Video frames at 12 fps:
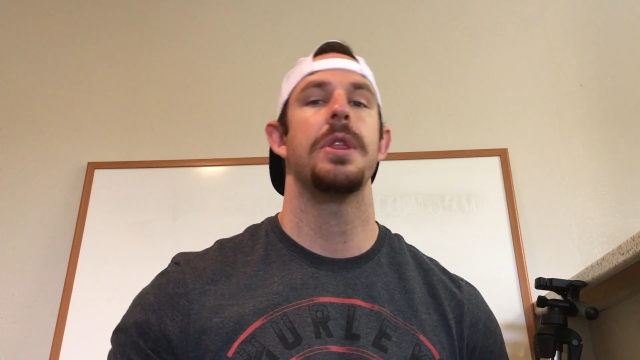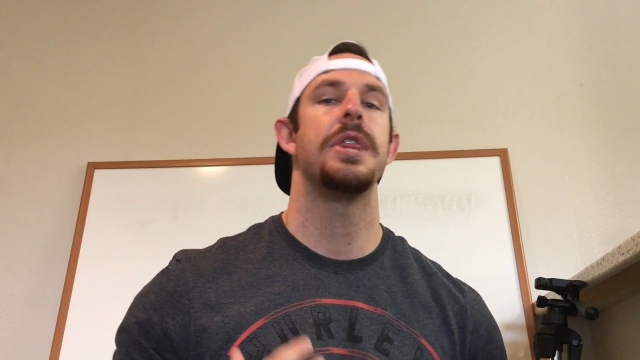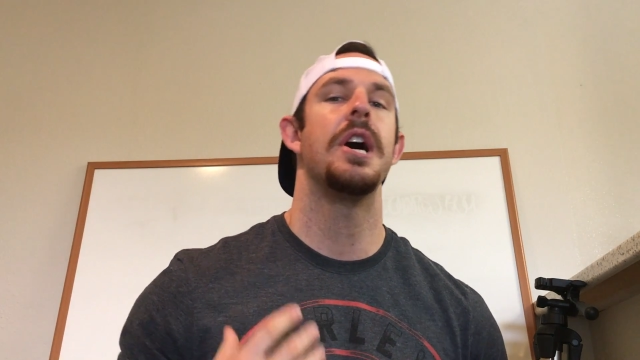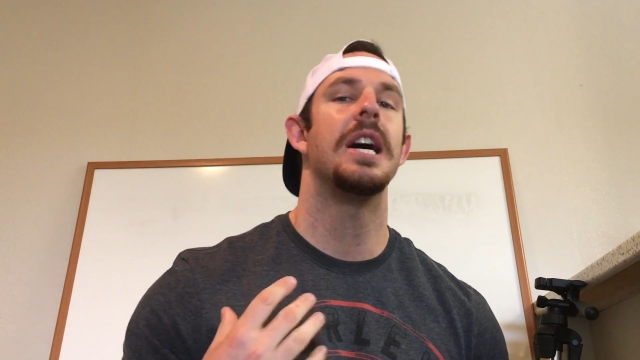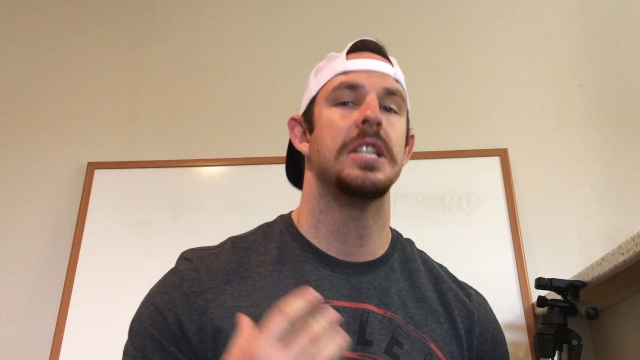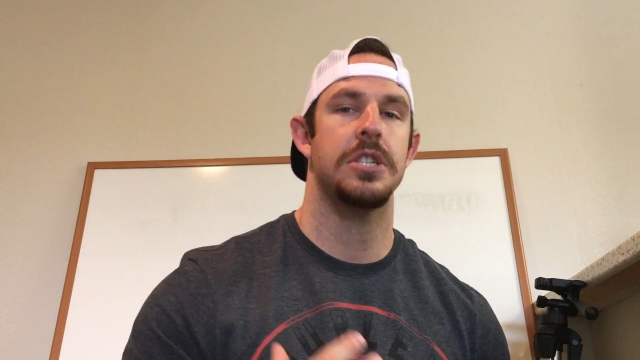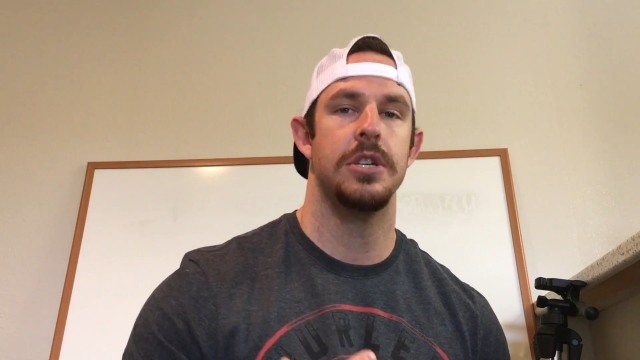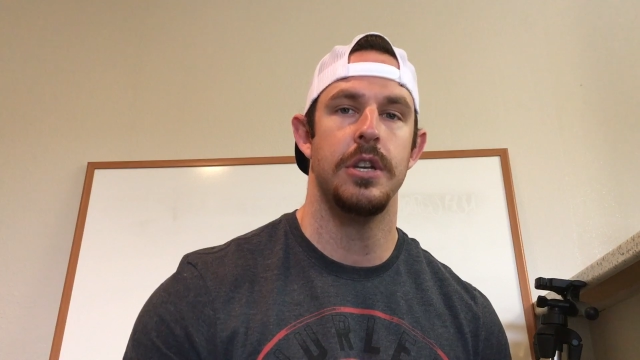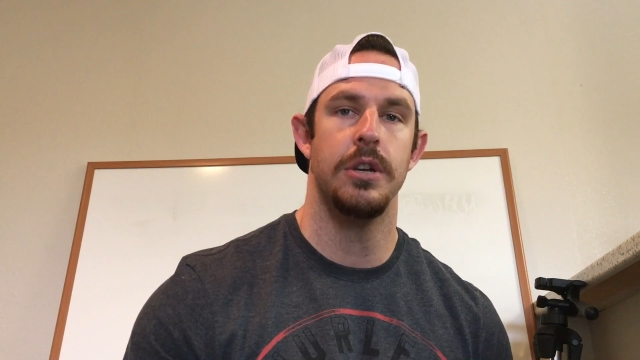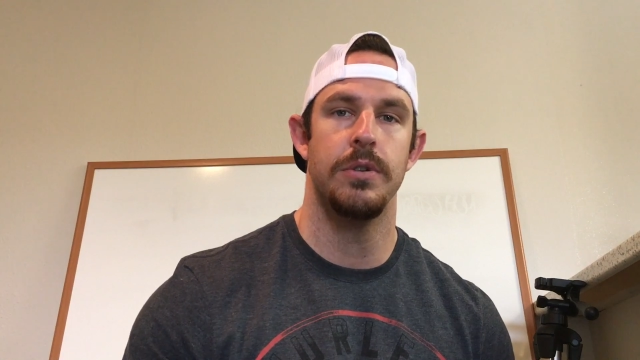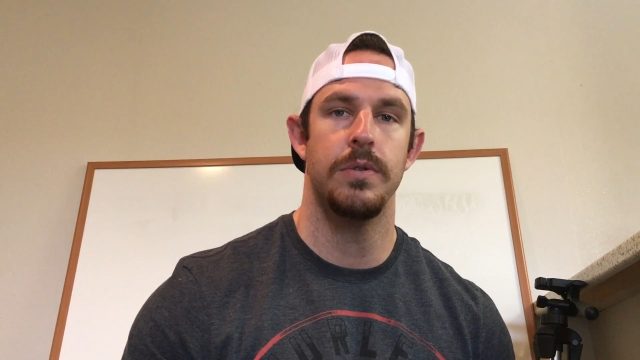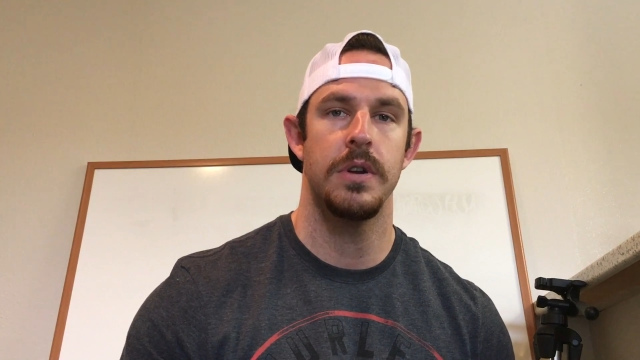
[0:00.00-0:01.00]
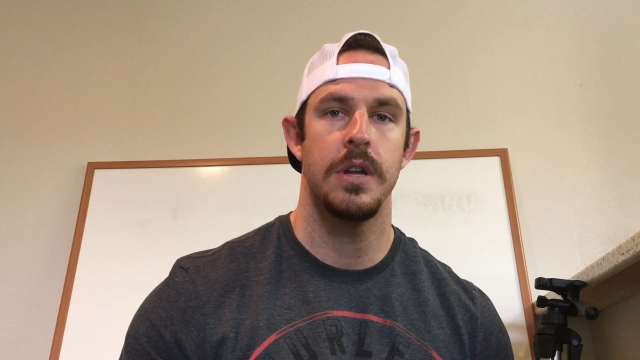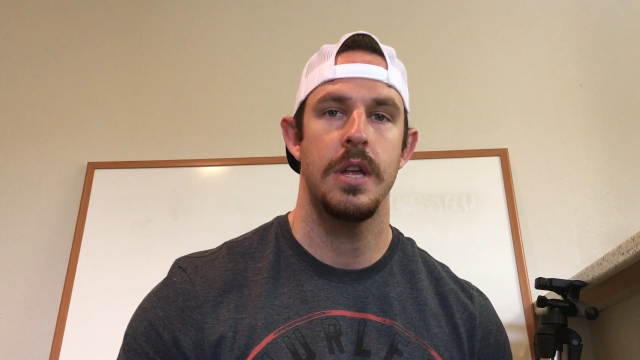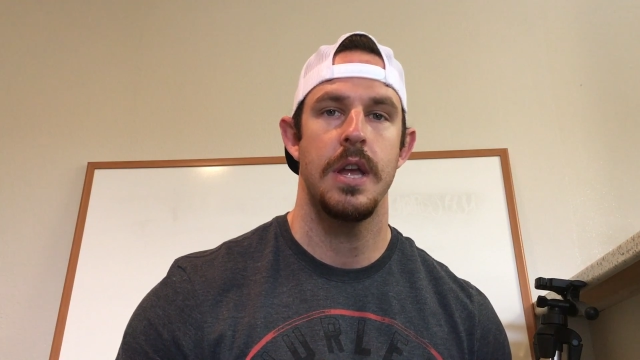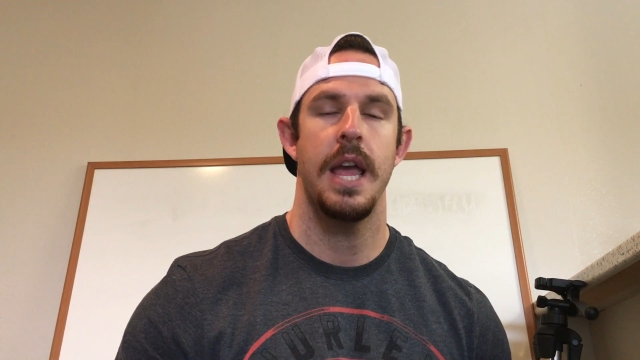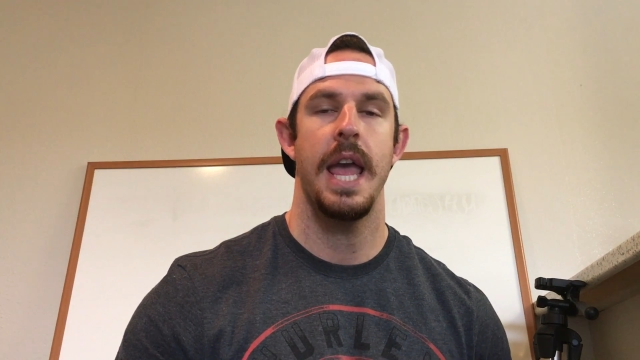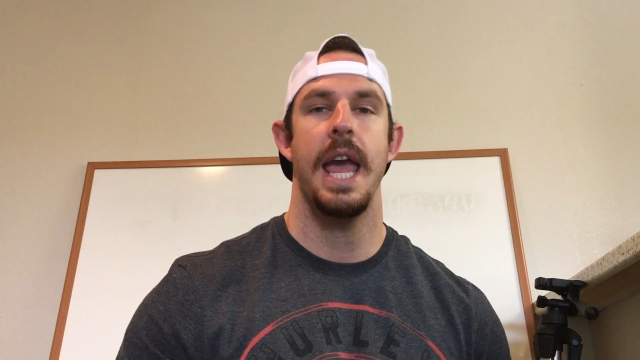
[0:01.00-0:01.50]
thoughts new
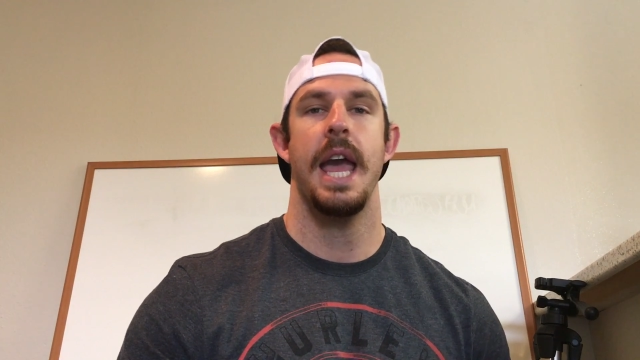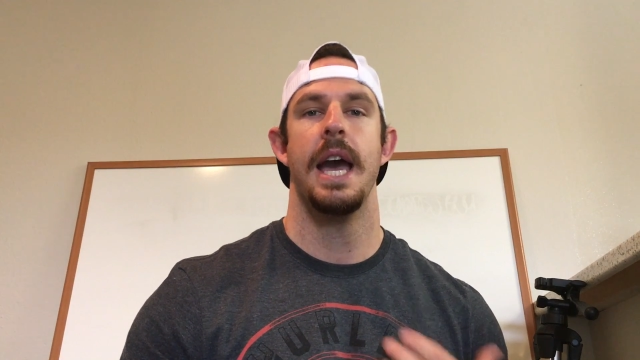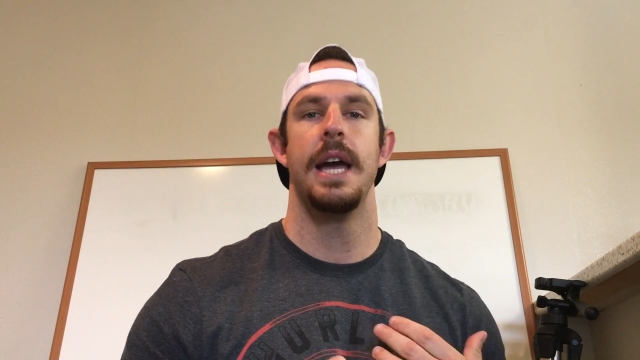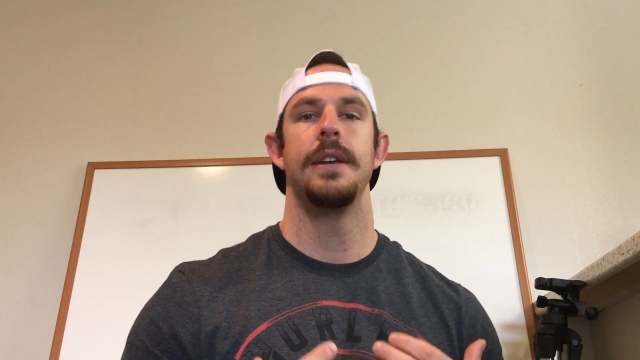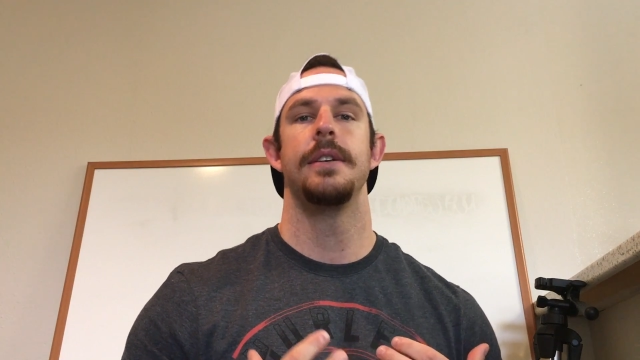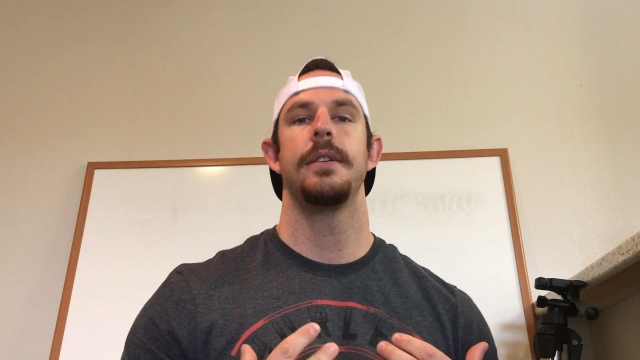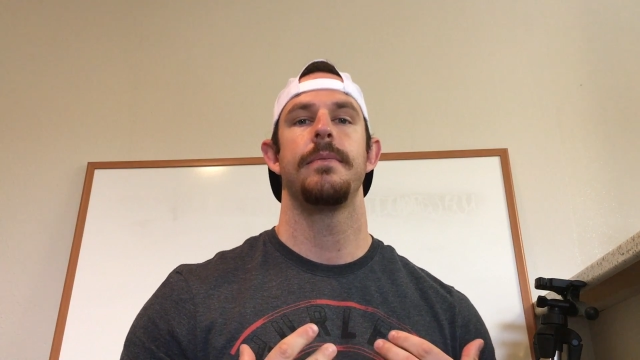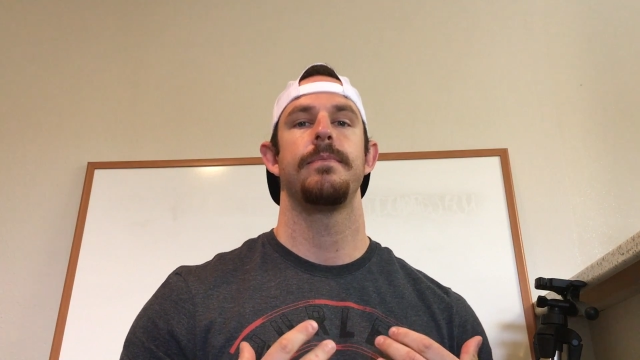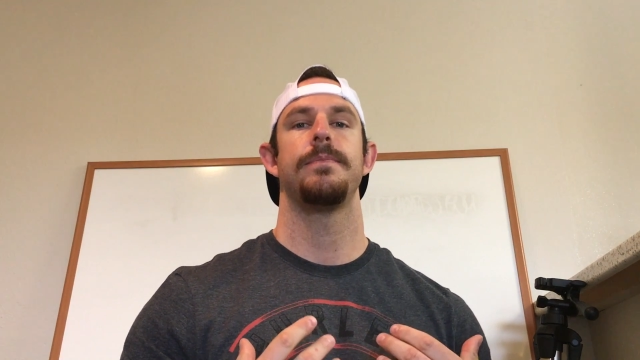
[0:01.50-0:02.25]
and